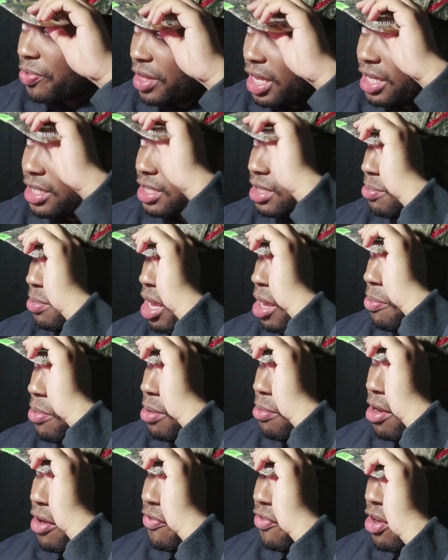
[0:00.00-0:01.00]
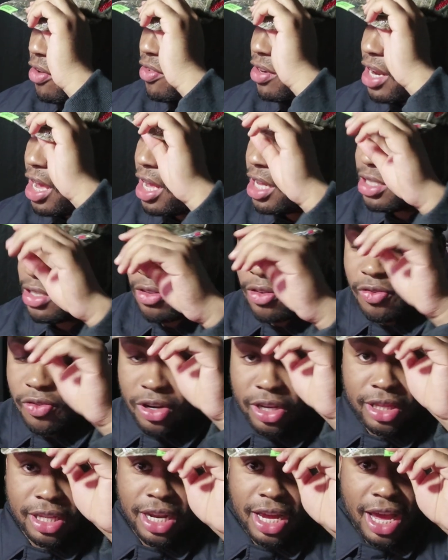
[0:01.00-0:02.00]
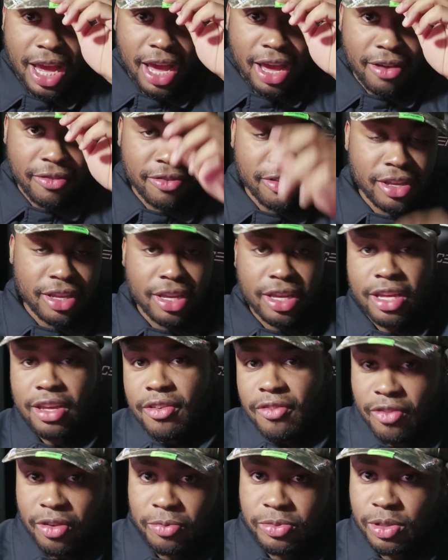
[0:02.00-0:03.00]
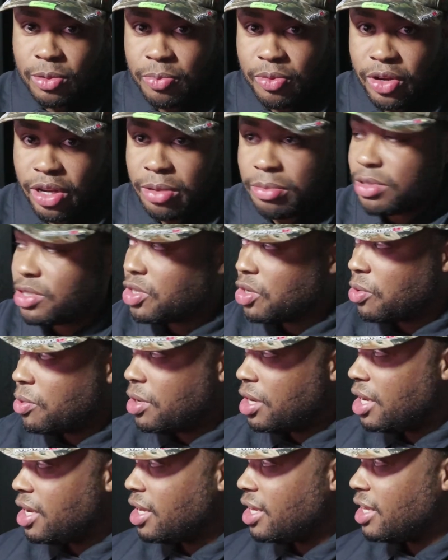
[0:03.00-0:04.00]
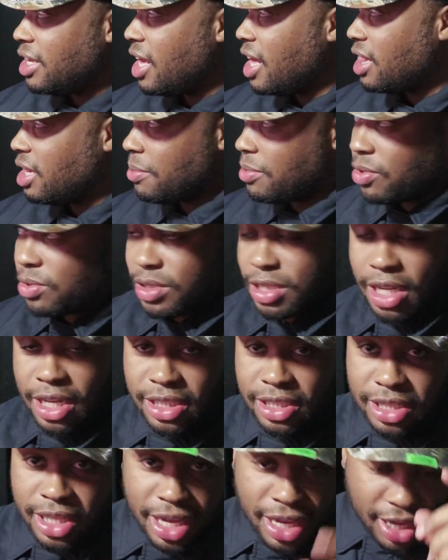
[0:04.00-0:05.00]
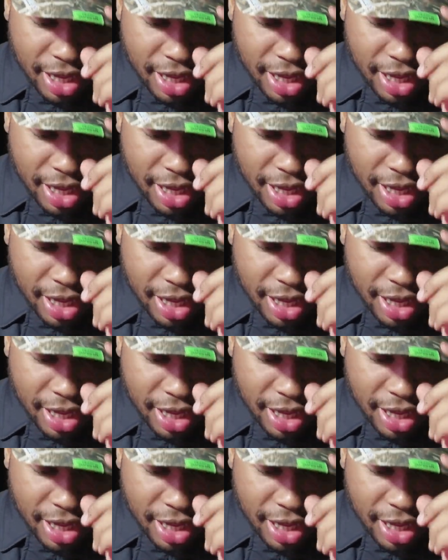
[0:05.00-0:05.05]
This might be my favorite hat so far that I have from Supreme. So yeah, let me know what you guys think.